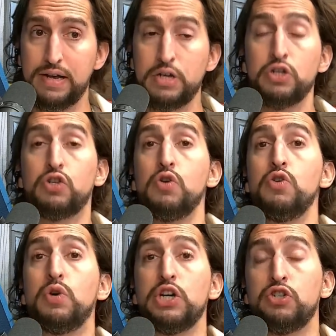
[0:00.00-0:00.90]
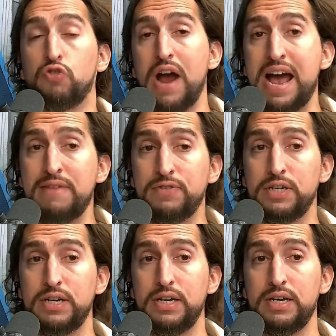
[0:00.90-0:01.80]
So you can draft
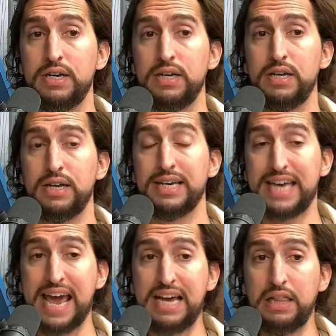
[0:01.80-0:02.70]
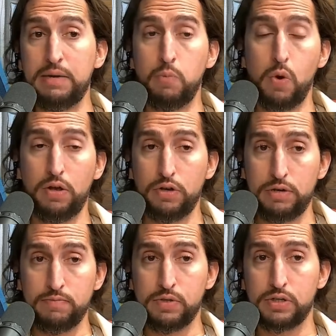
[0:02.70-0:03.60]
Caleb
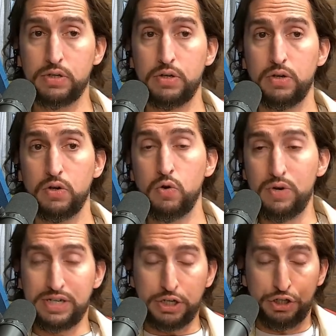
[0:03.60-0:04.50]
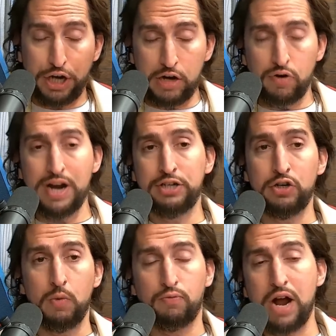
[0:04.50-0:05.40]
Williams, who is a
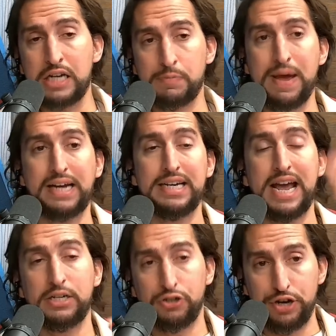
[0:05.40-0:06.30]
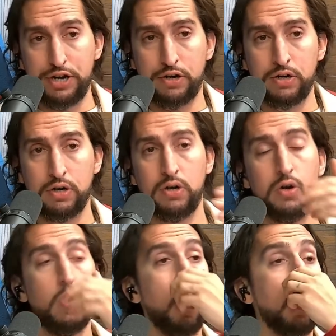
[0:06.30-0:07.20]
generational prospect next year,
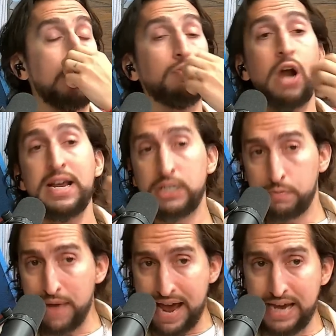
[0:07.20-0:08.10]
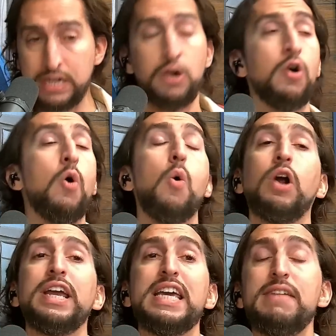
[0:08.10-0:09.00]
or Bryce May,
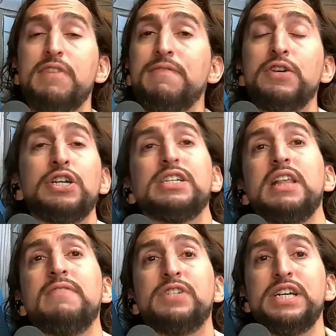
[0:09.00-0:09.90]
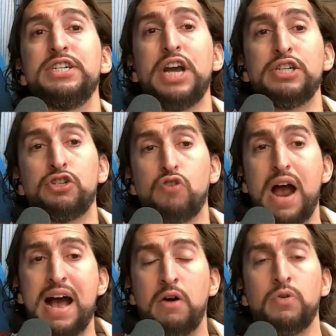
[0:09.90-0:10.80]
or even if you just love CJ
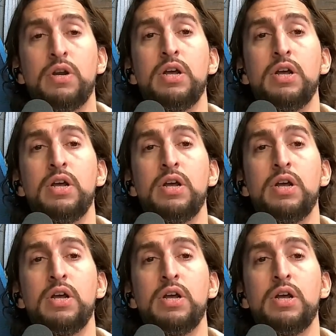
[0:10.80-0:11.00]
Stroud,